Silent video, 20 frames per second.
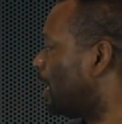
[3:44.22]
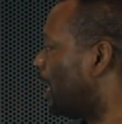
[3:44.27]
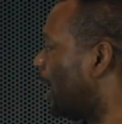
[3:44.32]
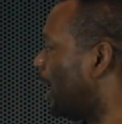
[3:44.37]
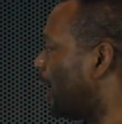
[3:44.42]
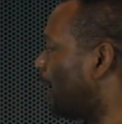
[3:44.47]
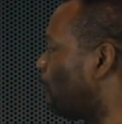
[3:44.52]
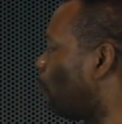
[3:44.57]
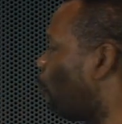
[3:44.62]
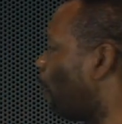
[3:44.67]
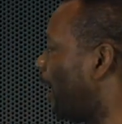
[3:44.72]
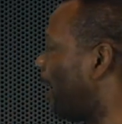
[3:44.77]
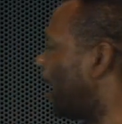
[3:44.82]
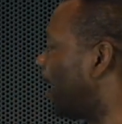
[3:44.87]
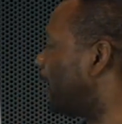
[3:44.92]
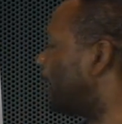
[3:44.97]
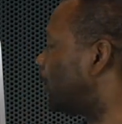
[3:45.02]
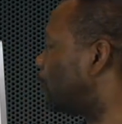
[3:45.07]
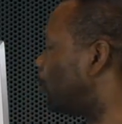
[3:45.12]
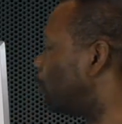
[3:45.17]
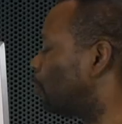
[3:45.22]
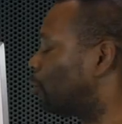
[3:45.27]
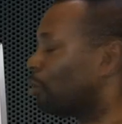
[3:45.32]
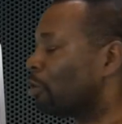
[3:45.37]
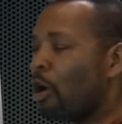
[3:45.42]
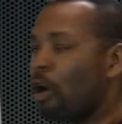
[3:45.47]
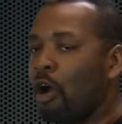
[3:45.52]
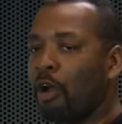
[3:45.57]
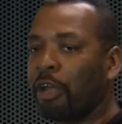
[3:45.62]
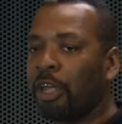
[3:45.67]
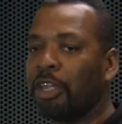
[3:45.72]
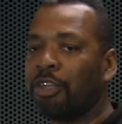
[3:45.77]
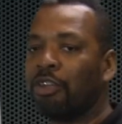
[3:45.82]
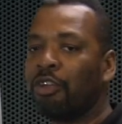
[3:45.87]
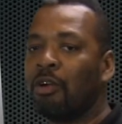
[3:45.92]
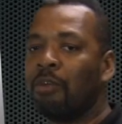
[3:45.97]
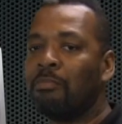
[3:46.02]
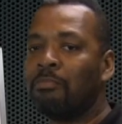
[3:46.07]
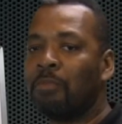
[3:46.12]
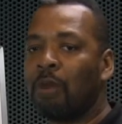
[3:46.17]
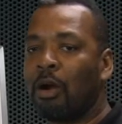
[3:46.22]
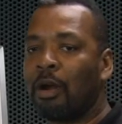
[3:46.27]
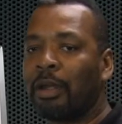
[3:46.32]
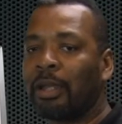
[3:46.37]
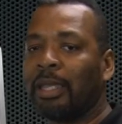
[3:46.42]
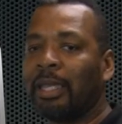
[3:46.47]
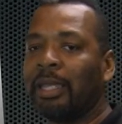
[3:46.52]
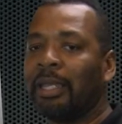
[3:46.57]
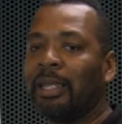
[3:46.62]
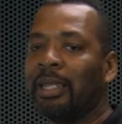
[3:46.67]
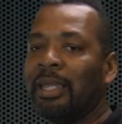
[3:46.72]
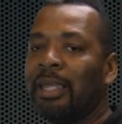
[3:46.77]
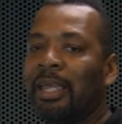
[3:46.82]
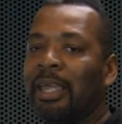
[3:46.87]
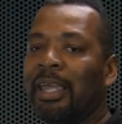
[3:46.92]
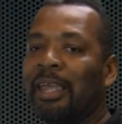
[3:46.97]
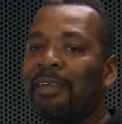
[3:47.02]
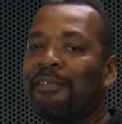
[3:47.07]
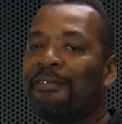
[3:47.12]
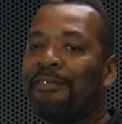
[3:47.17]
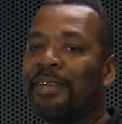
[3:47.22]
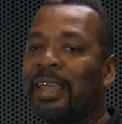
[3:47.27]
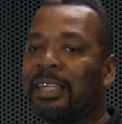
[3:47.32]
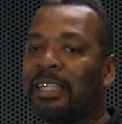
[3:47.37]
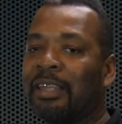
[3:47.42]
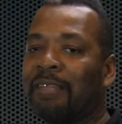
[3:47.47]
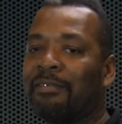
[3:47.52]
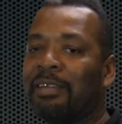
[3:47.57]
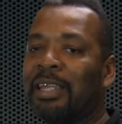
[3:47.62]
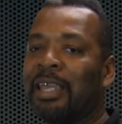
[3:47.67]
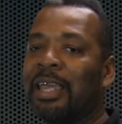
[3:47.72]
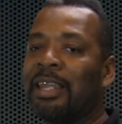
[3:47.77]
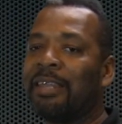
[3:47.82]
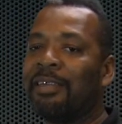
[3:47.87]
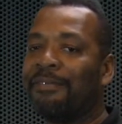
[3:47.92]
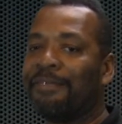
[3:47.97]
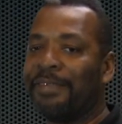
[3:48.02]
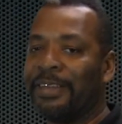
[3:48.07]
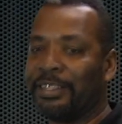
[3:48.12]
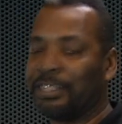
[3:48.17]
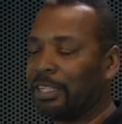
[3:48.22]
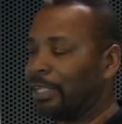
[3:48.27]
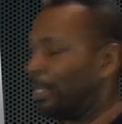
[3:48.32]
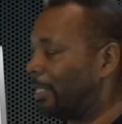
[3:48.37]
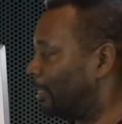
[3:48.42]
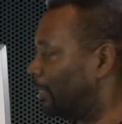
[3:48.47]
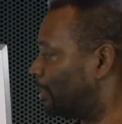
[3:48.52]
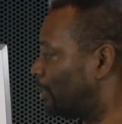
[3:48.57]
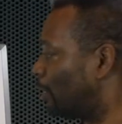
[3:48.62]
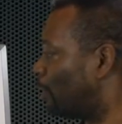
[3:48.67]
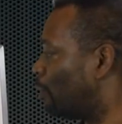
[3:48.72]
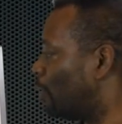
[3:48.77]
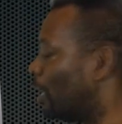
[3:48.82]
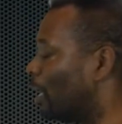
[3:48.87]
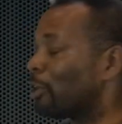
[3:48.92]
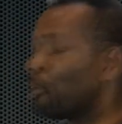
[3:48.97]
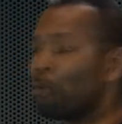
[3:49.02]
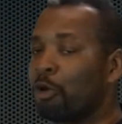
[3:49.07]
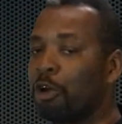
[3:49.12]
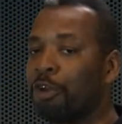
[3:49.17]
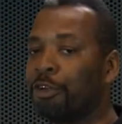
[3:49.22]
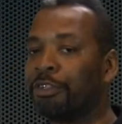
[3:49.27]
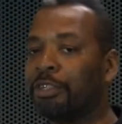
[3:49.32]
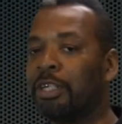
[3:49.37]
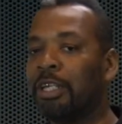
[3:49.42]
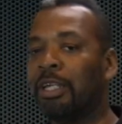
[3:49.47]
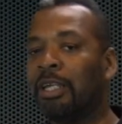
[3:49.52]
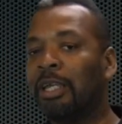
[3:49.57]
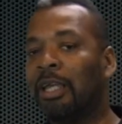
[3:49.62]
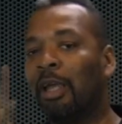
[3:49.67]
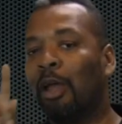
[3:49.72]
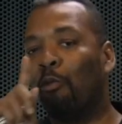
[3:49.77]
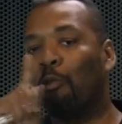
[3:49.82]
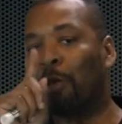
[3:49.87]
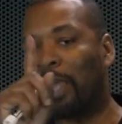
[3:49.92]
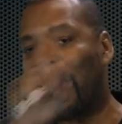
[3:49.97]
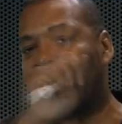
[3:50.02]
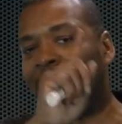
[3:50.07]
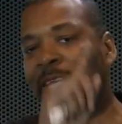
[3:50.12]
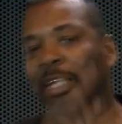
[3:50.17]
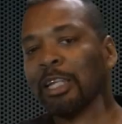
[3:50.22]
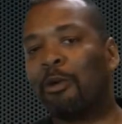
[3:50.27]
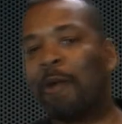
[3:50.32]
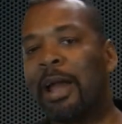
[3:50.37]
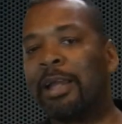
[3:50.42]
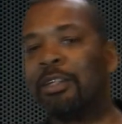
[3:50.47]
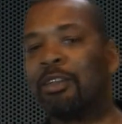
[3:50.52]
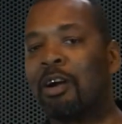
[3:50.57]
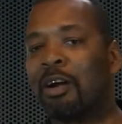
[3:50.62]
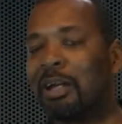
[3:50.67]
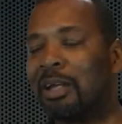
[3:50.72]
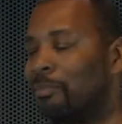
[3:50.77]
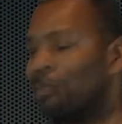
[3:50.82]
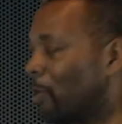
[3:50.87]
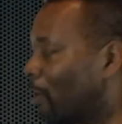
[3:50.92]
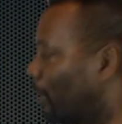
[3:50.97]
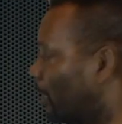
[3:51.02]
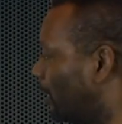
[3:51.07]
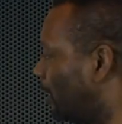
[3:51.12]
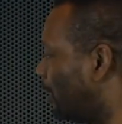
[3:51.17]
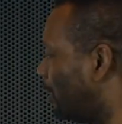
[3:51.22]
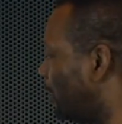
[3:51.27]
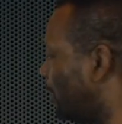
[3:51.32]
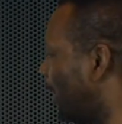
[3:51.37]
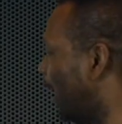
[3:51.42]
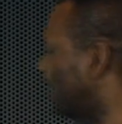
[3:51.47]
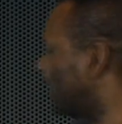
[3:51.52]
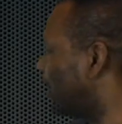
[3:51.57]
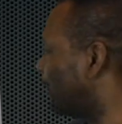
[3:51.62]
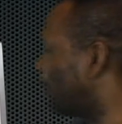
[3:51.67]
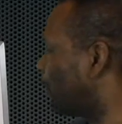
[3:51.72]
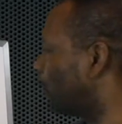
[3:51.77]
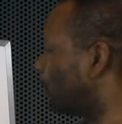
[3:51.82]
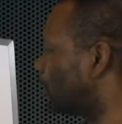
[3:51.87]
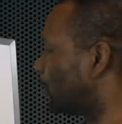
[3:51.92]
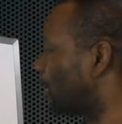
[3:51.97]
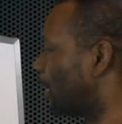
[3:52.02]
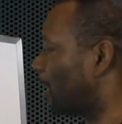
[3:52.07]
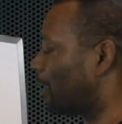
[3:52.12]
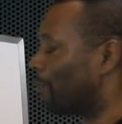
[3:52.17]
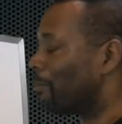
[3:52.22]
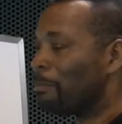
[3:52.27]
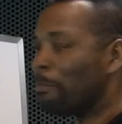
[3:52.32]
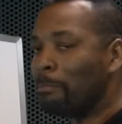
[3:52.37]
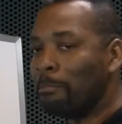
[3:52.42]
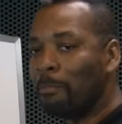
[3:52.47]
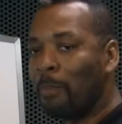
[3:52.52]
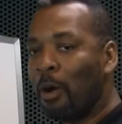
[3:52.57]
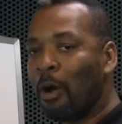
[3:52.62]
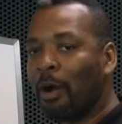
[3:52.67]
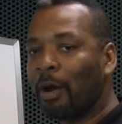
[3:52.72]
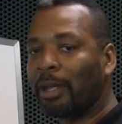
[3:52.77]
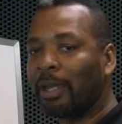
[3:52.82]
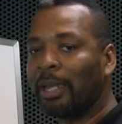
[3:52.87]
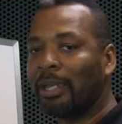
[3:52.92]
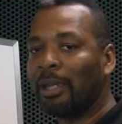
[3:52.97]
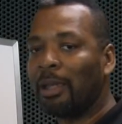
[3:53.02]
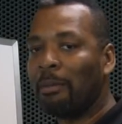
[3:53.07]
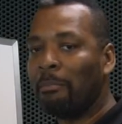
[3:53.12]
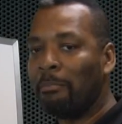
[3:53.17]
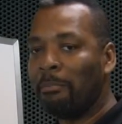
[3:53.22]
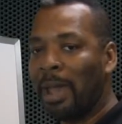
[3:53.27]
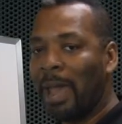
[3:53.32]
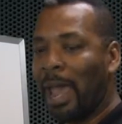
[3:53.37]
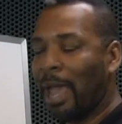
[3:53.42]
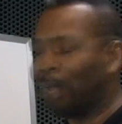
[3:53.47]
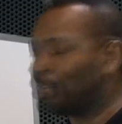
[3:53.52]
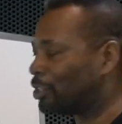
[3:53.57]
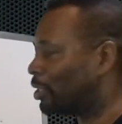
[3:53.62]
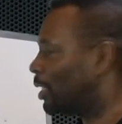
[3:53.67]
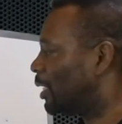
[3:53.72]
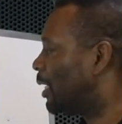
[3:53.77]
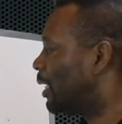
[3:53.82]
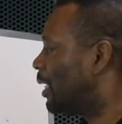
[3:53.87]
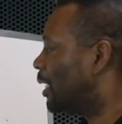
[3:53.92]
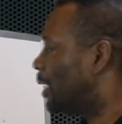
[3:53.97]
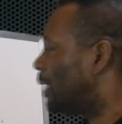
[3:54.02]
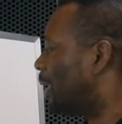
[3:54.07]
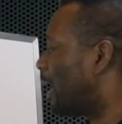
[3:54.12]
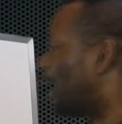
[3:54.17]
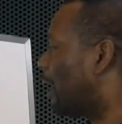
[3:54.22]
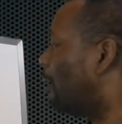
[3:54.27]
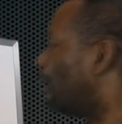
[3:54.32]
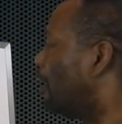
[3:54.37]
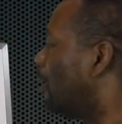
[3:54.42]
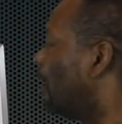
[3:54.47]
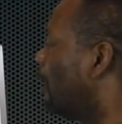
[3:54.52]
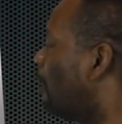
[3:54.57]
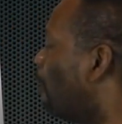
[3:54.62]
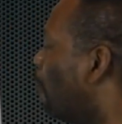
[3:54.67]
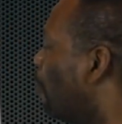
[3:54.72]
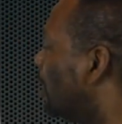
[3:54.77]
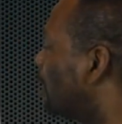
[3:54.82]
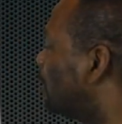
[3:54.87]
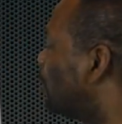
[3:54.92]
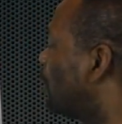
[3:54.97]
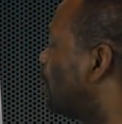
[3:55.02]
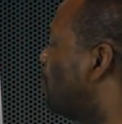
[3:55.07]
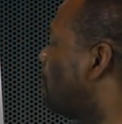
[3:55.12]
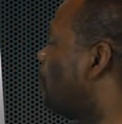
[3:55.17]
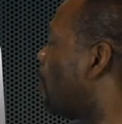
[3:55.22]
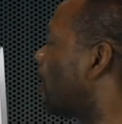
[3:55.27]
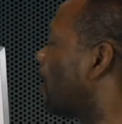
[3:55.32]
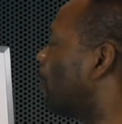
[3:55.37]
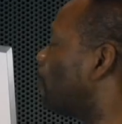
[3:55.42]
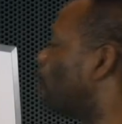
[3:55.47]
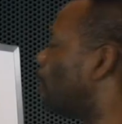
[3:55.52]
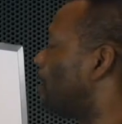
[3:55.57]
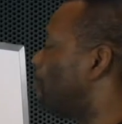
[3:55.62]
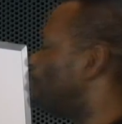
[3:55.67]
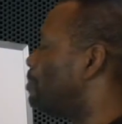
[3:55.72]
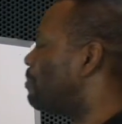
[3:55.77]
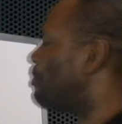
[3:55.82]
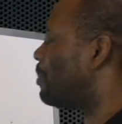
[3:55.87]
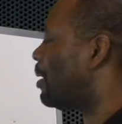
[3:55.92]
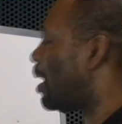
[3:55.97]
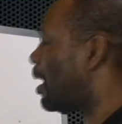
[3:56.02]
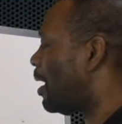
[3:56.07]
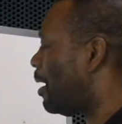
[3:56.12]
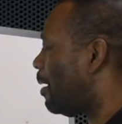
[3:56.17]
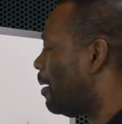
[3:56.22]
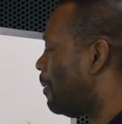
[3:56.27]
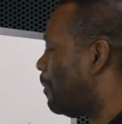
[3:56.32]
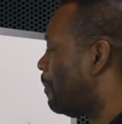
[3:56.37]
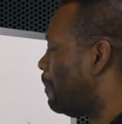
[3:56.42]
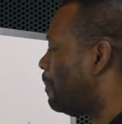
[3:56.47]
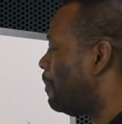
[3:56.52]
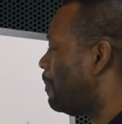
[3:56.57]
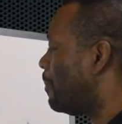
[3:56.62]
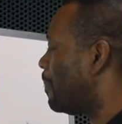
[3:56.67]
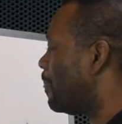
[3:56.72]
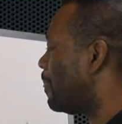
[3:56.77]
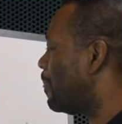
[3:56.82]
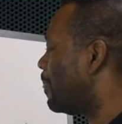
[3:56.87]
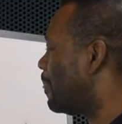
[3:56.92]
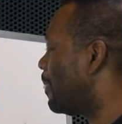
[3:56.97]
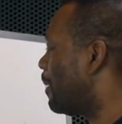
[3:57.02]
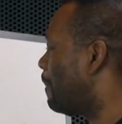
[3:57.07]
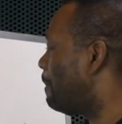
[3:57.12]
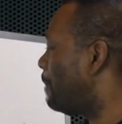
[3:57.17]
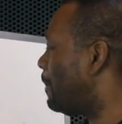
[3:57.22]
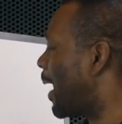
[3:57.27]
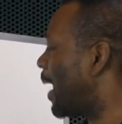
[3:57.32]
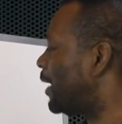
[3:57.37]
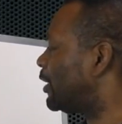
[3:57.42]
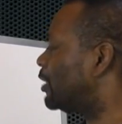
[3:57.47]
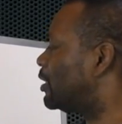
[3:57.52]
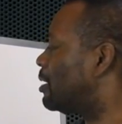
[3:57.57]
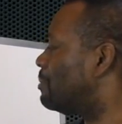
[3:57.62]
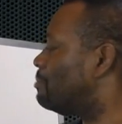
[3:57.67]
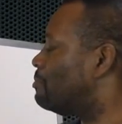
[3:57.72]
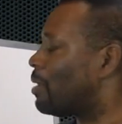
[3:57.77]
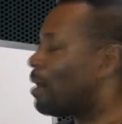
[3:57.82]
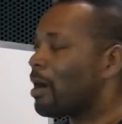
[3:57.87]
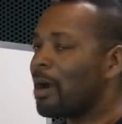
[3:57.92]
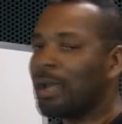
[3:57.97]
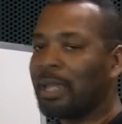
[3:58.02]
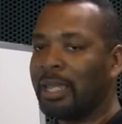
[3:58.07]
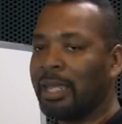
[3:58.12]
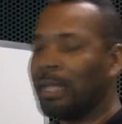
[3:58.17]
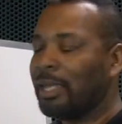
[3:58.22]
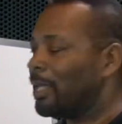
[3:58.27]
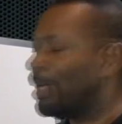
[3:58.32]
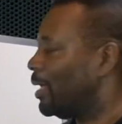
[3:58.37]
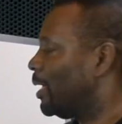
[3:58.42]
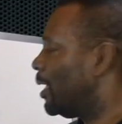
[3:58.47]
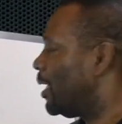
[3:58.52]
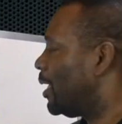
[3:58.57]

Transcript: a way to target your market effectively and efficiently. So in other words, we got to get the right target market. That's the first thing, market match. Now, once we match the market,